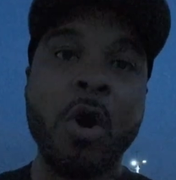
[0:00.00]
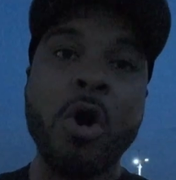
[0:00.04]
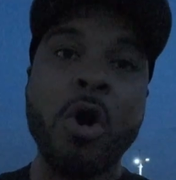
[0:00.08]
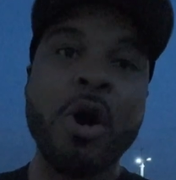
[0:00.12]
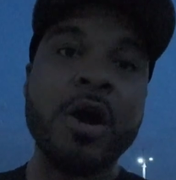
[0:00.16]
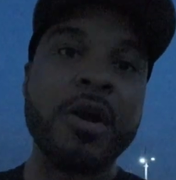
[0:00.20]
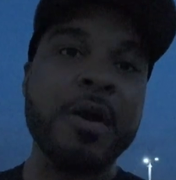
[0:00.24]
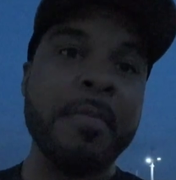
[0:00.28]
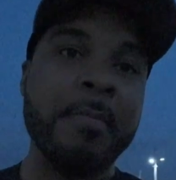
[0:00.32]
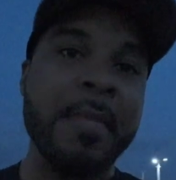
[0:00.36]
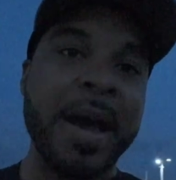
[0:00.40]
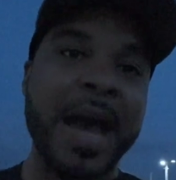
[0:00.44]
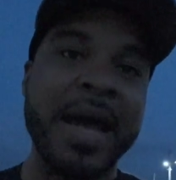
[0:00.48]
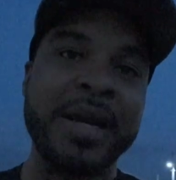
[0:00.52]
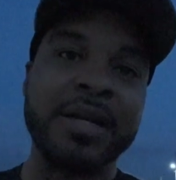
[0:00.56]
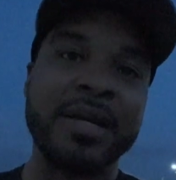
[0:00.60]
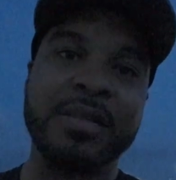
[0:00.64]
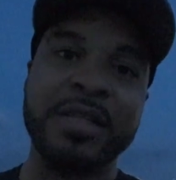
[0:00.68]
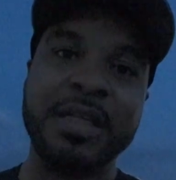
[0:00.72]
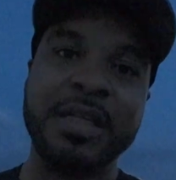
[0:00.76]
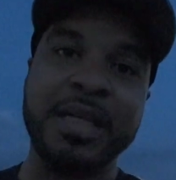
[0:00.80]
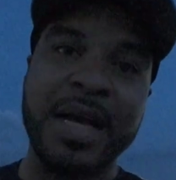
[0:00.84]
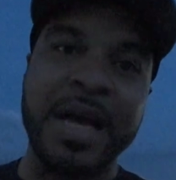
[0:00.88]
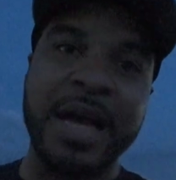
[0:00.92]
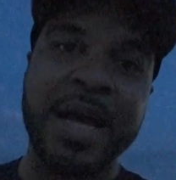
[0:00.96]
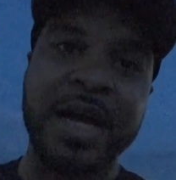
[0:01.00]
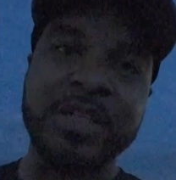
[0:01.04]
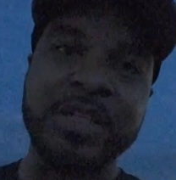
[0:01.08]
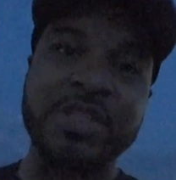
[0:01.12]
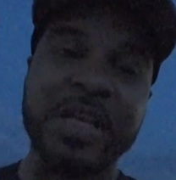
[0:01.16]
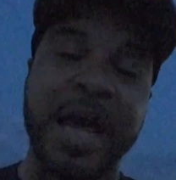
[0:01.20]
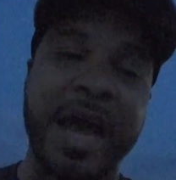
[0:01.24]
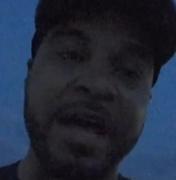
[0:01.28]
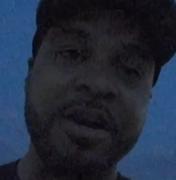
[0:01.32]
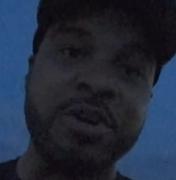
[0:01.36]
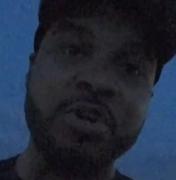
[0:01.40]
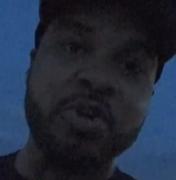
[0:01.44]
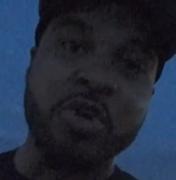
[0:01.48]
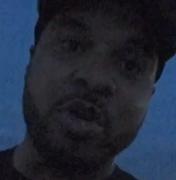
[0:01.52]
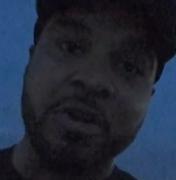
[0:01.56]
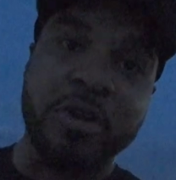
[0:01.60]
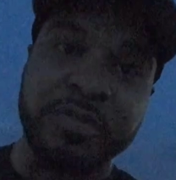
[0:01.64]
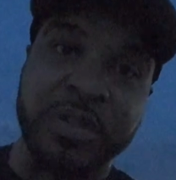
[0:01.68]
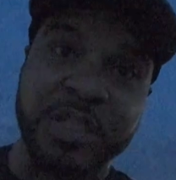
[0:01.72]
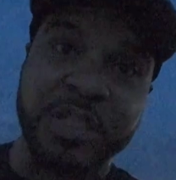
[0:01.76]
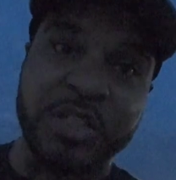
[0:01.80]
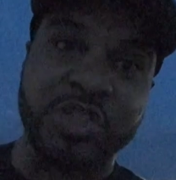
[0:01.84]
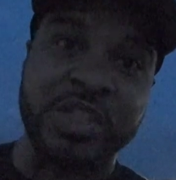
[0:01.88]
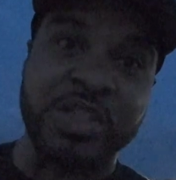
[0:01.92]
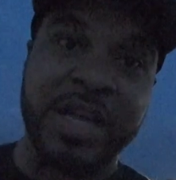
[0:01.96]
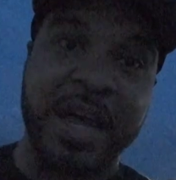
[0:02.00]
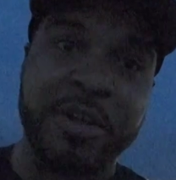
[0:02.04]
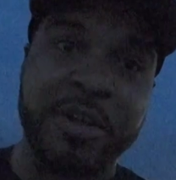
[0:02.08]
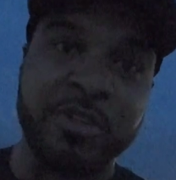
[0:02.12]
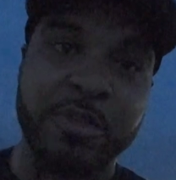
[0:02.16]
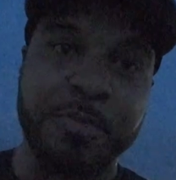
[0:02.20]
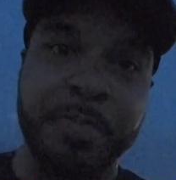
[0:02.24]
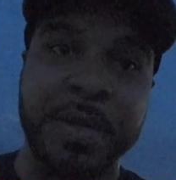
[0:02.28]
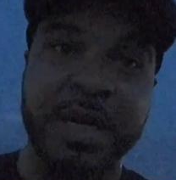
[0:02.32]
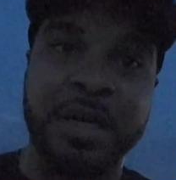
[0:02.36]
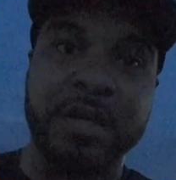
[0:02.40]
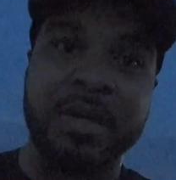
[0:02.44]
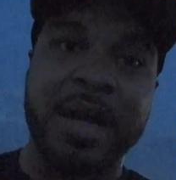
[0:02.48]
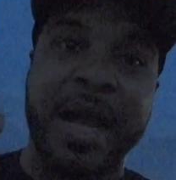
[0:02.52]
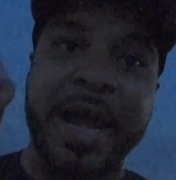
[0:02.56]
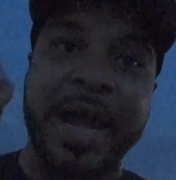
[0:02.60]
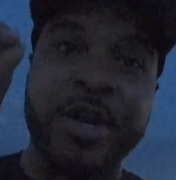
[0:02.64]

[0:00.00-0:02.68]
automatically, guys, I don't know if this sounds better.